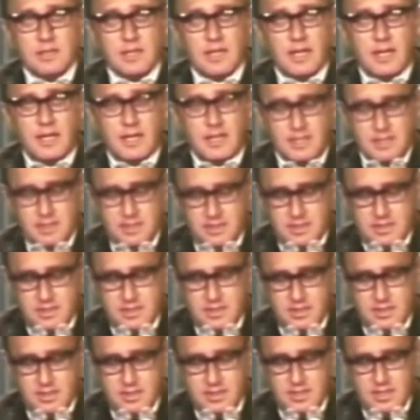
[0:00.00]
And
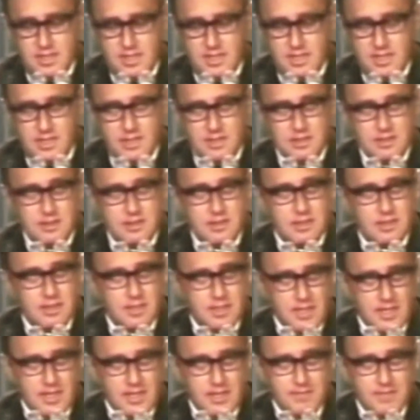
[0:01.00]
uh,
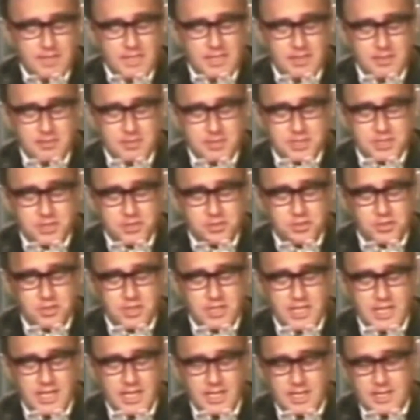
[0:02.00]
I'm meeting with you
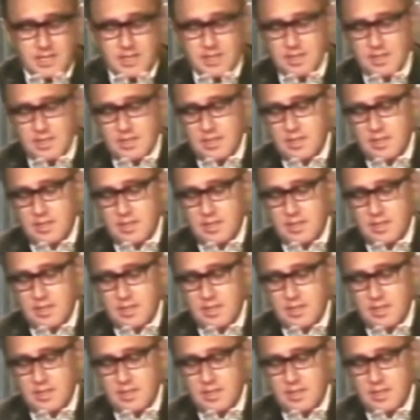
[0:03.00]
today